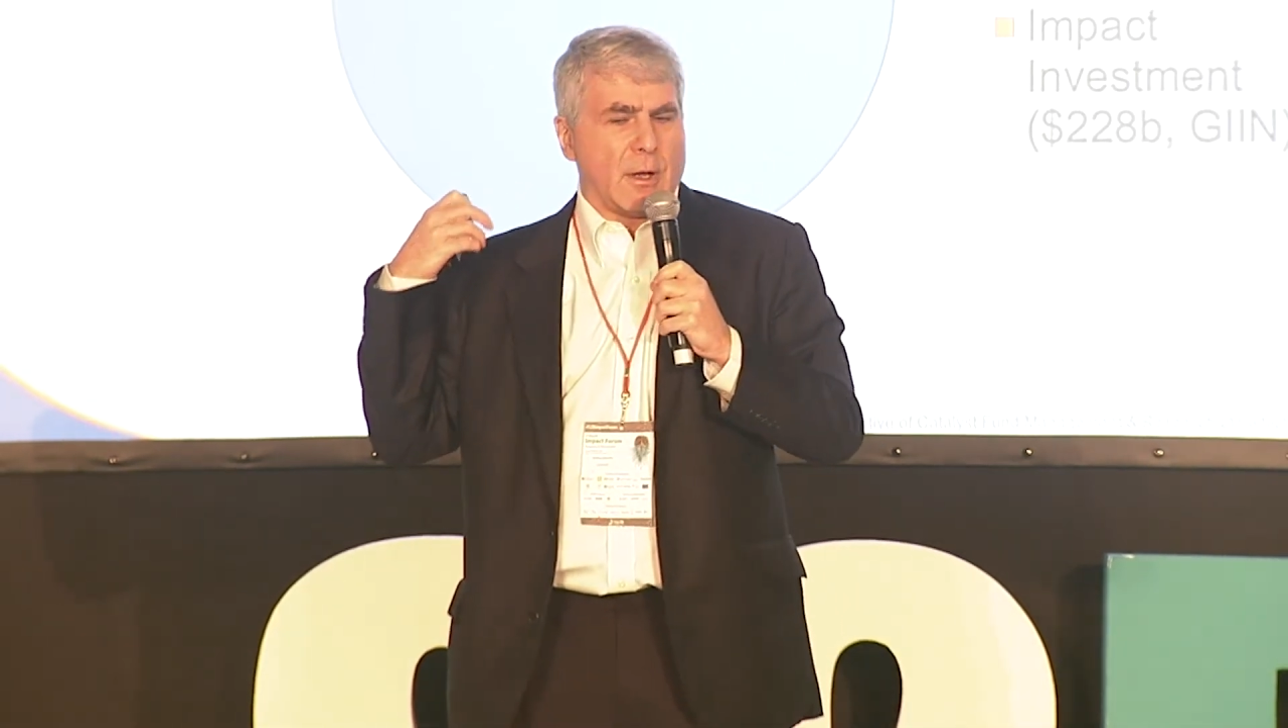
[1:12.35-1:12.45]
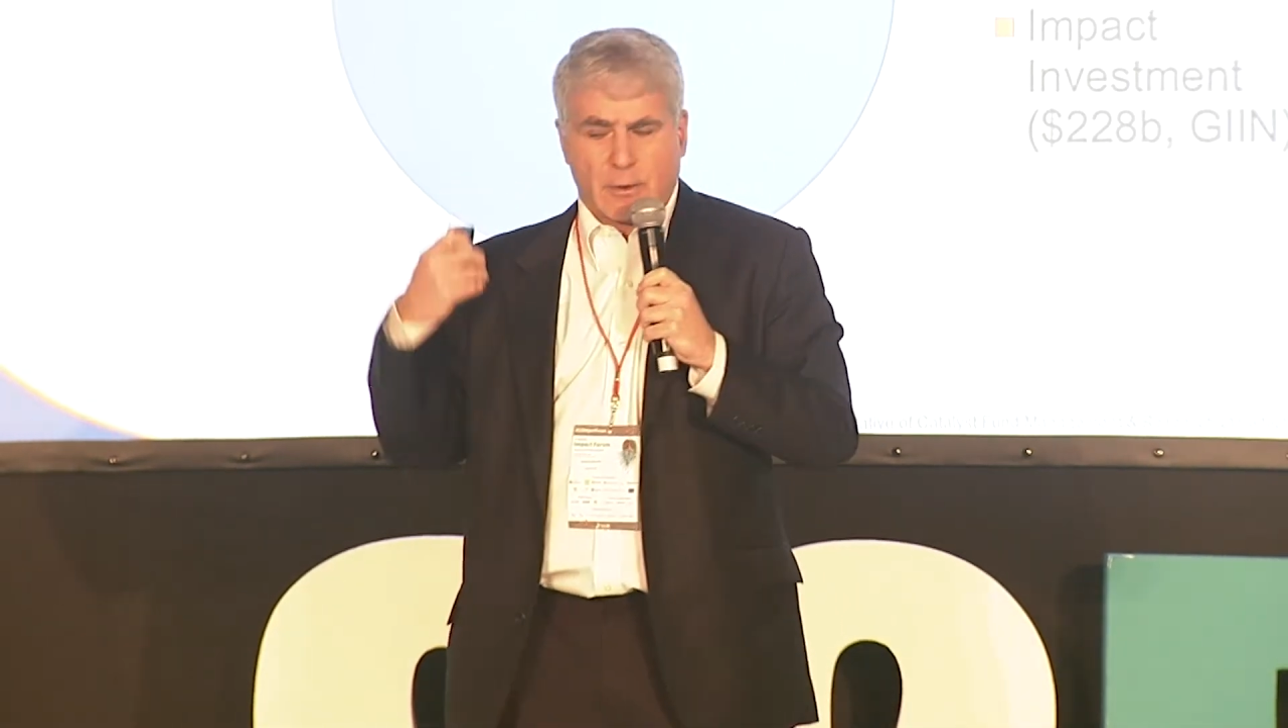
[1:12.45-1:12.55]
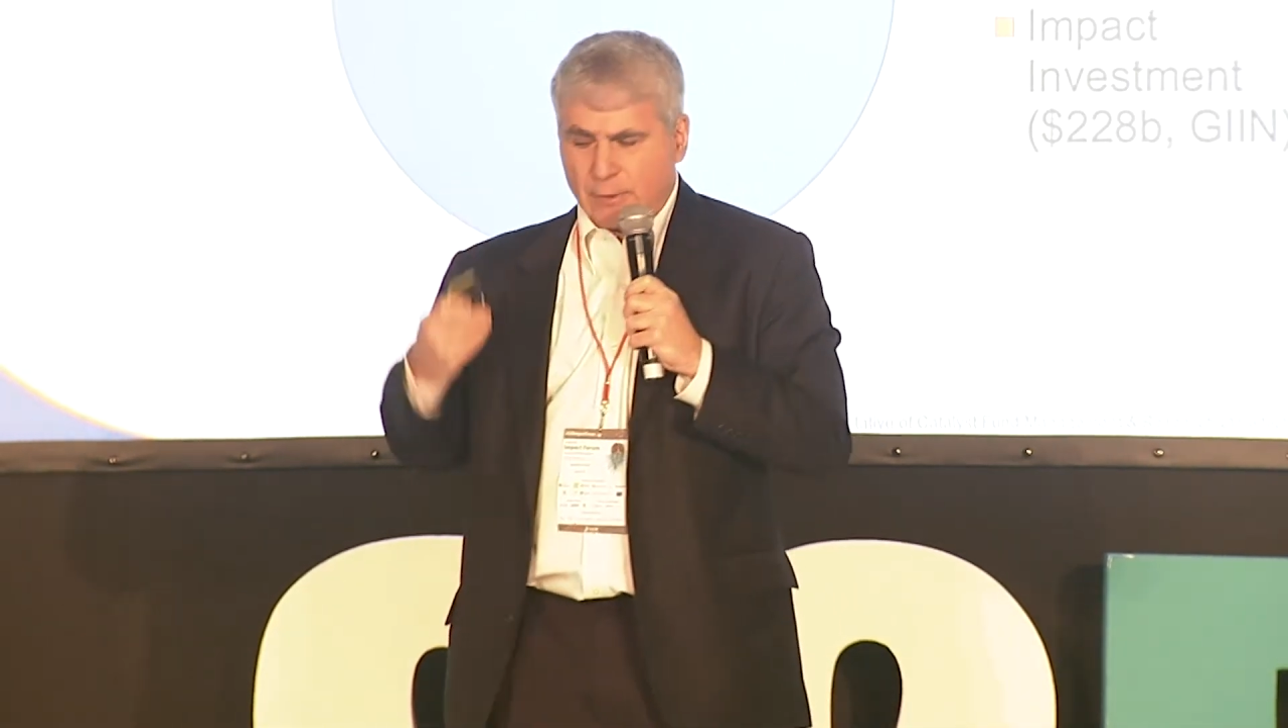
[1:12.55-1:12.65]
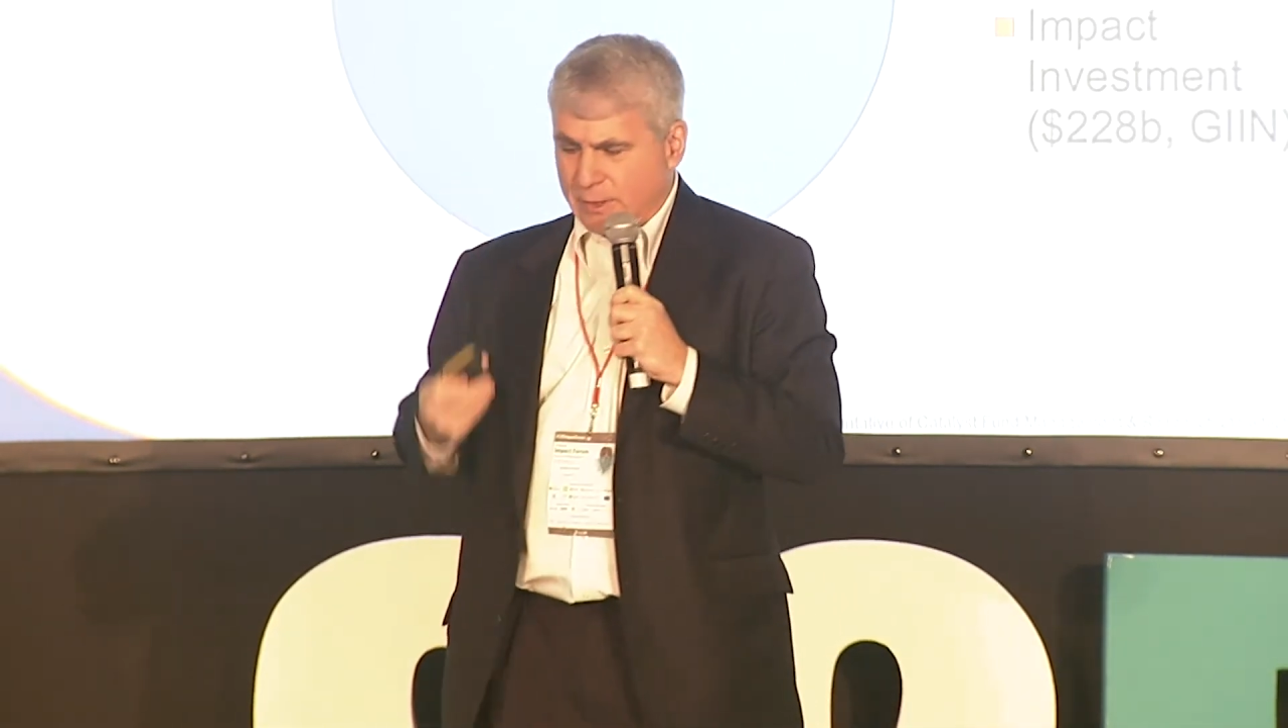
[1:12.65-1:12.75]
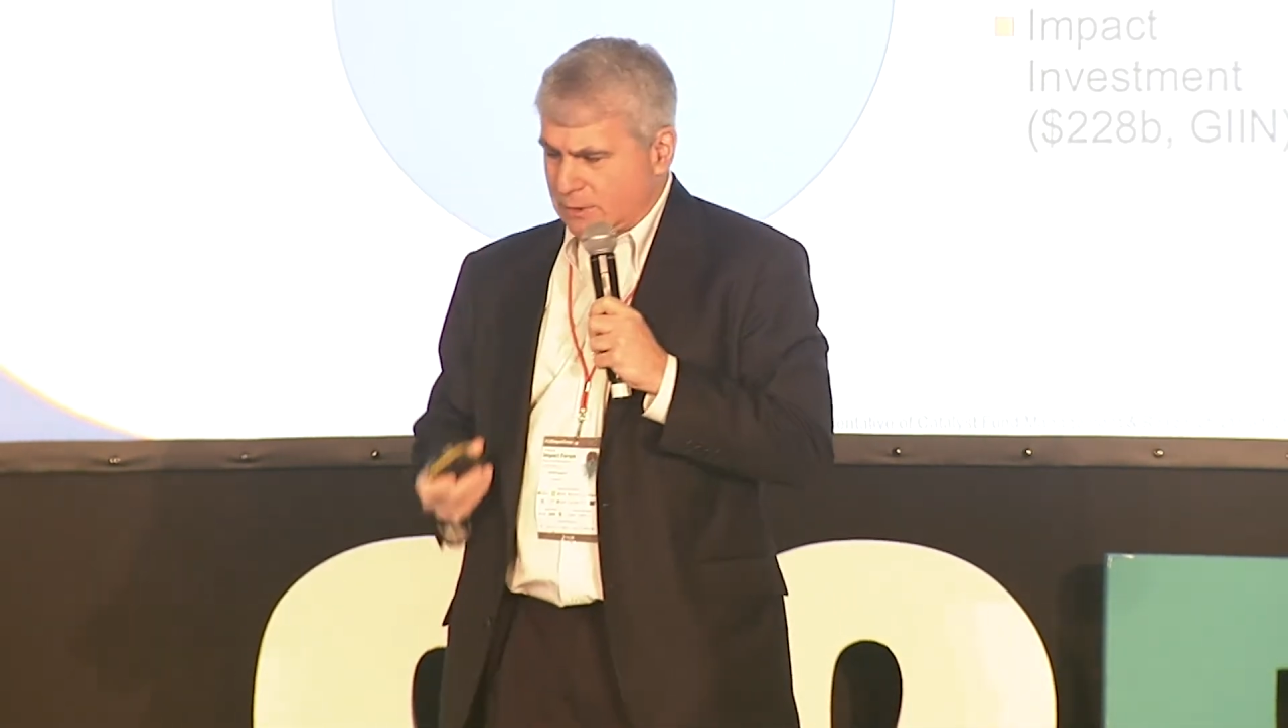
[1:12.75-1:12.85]

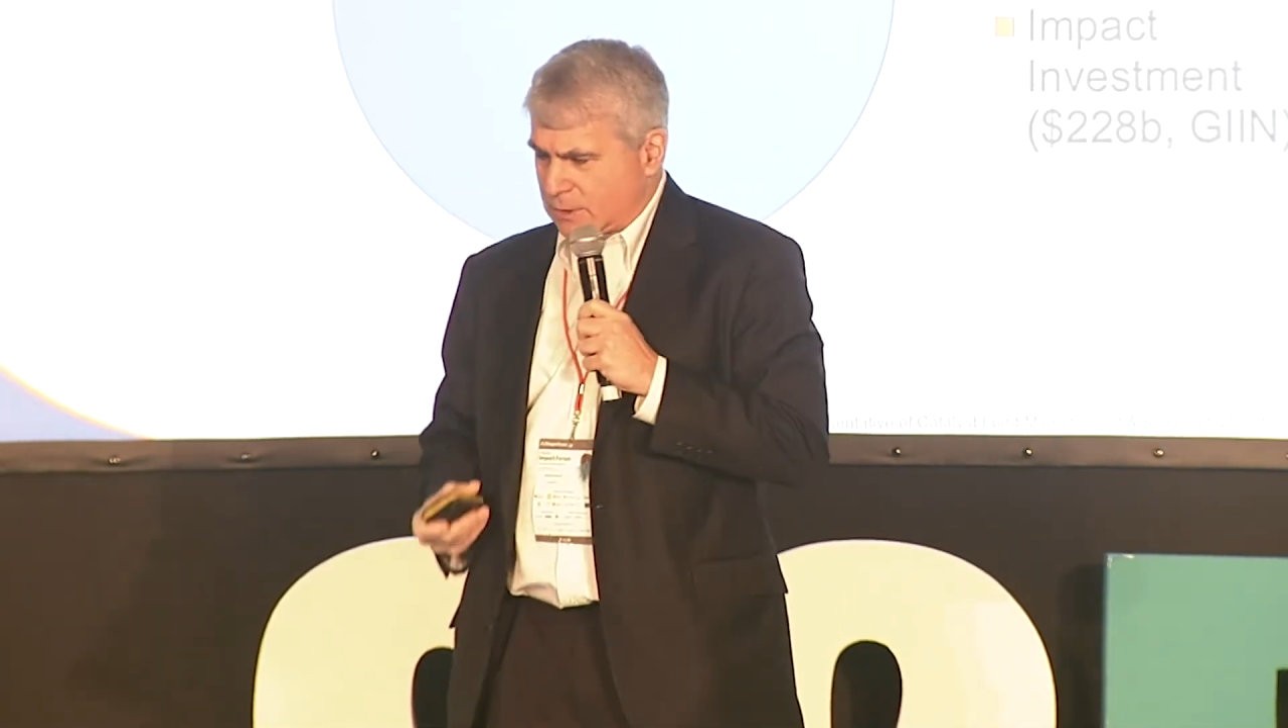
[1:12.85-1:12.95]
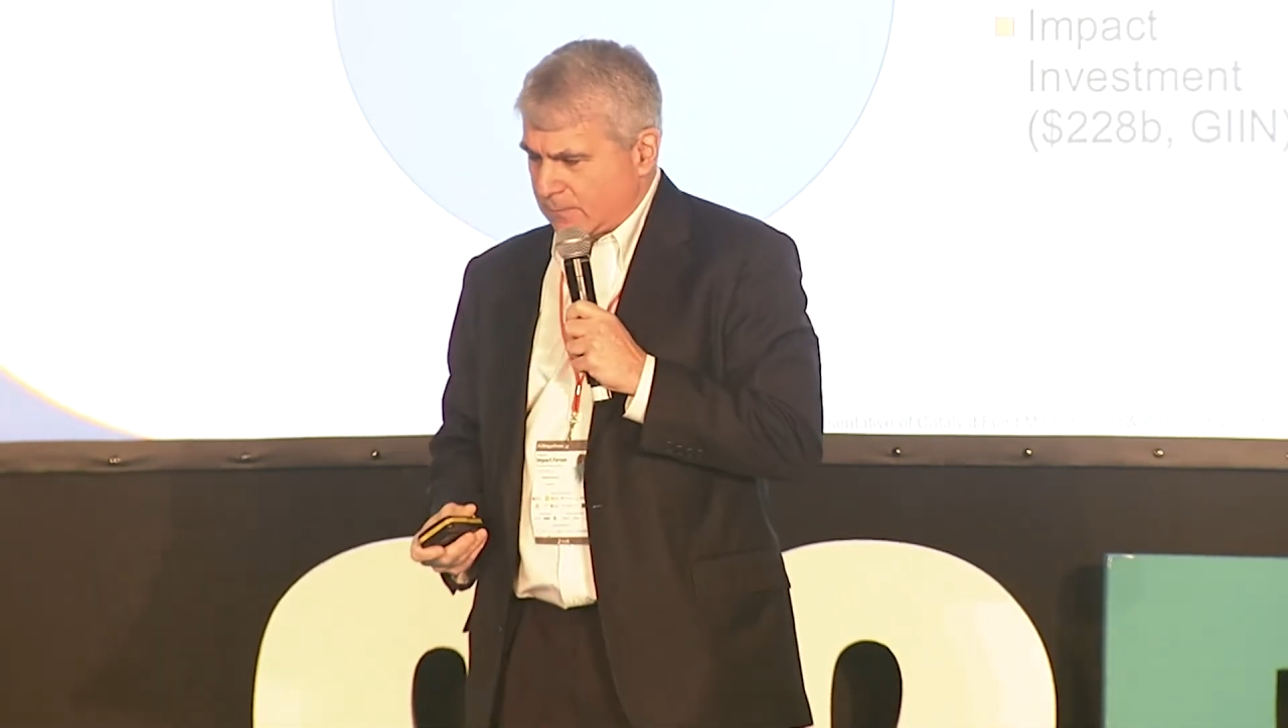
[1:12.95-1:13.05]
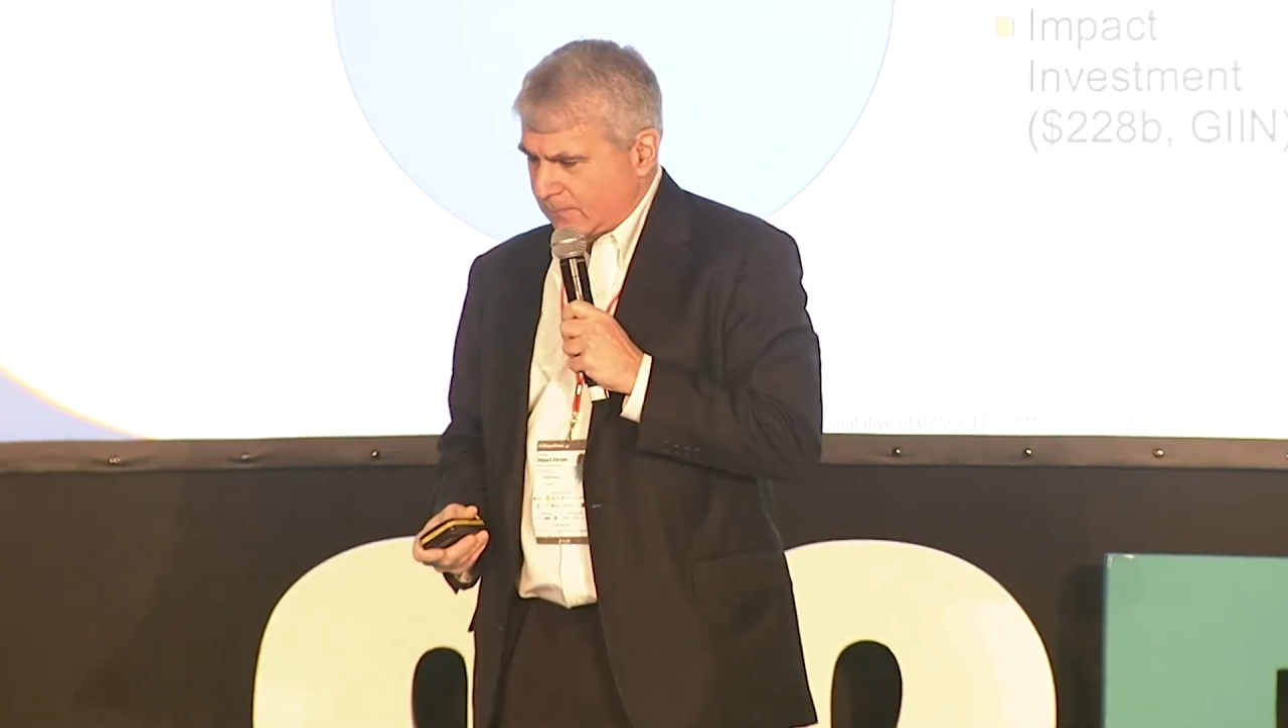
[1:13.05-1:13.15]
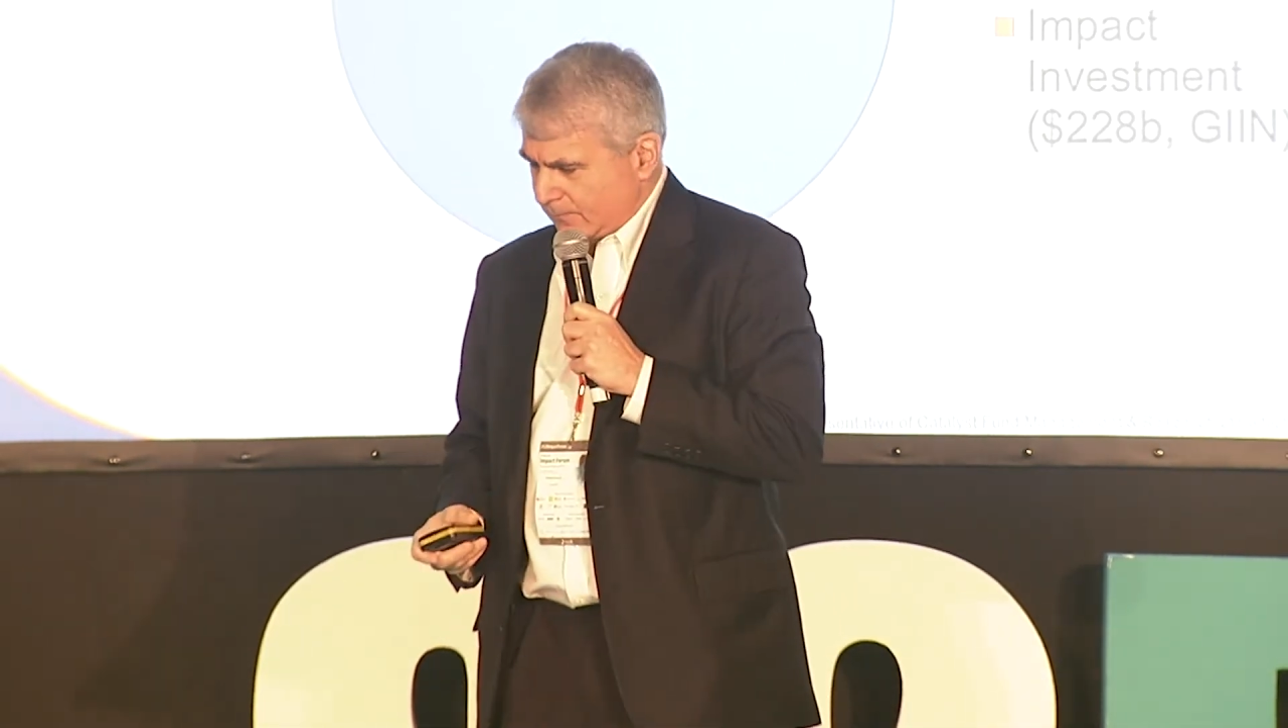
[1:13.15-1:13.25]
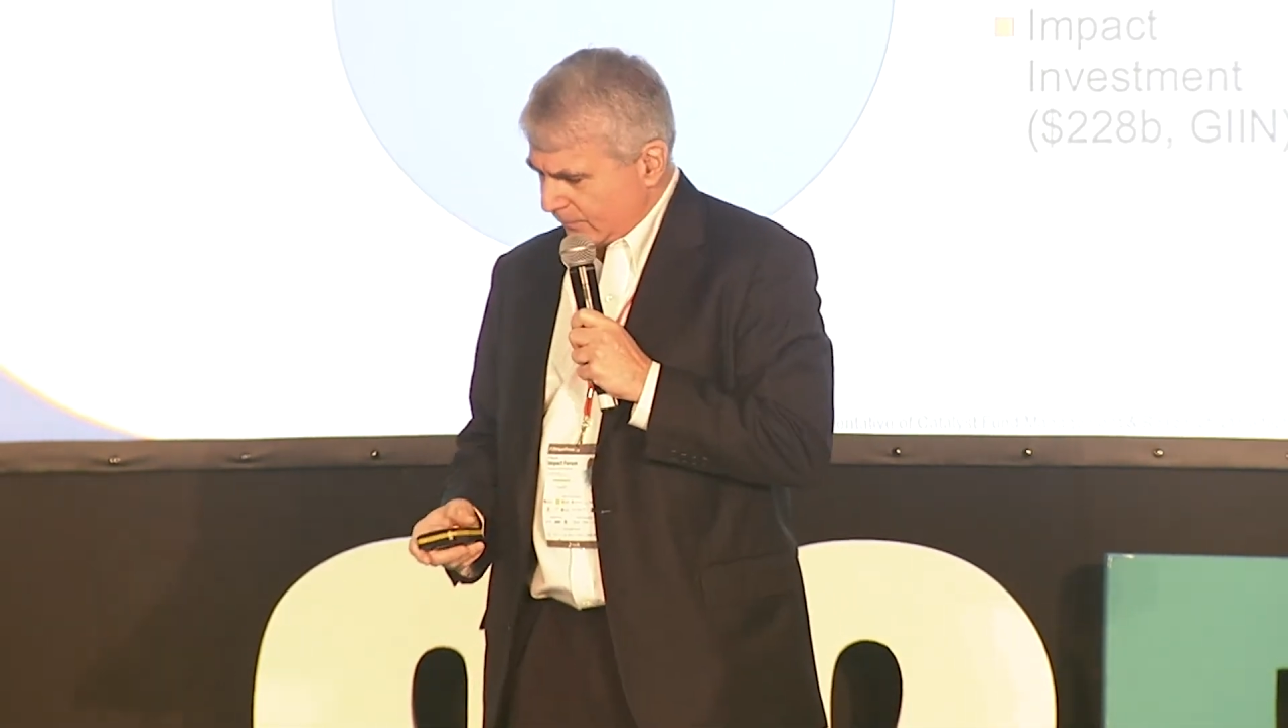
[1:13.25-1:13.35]
orange.